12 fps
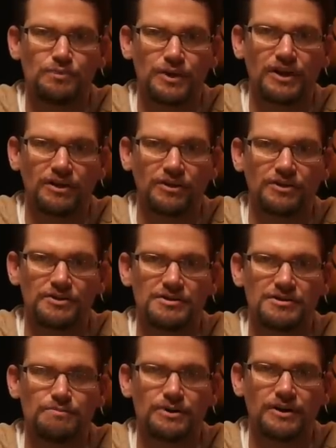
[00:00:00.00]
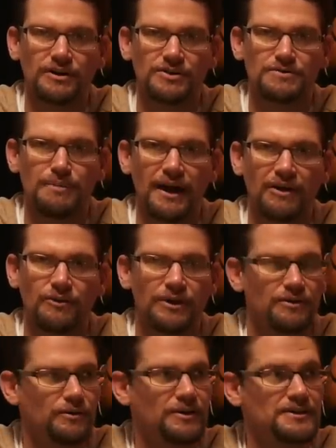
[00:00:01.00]
pretty close. It's pretty close back where
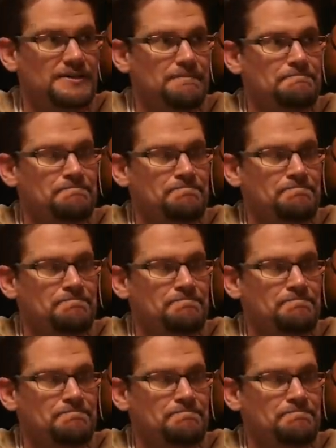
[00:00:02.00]
it was.